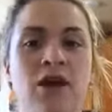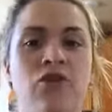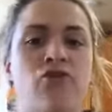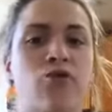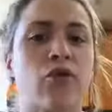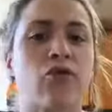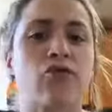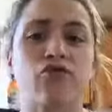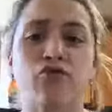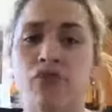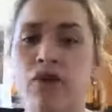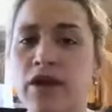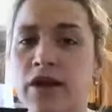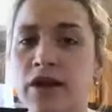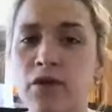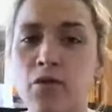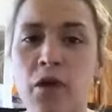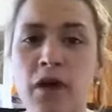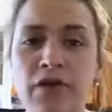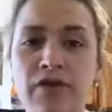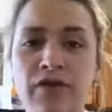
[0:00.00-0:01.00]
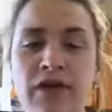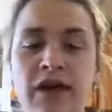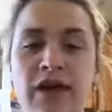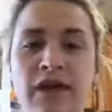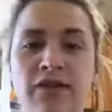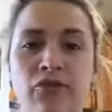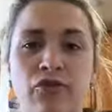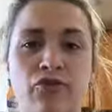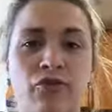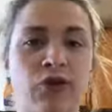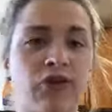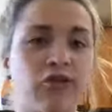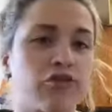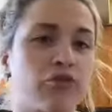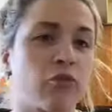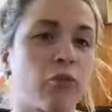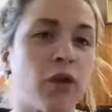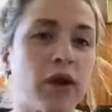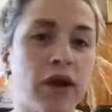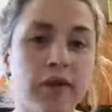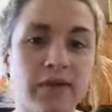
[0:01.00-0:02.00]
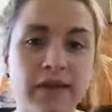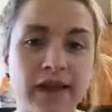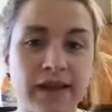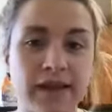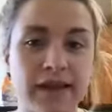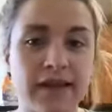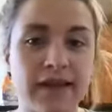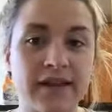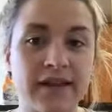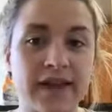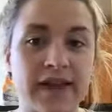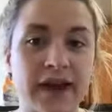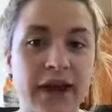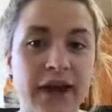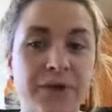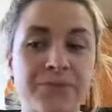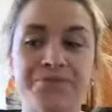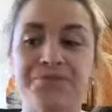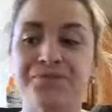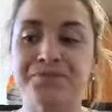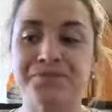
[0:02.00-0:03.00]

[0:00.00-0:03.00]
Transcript: Do I really want this or do I just want it because it's there?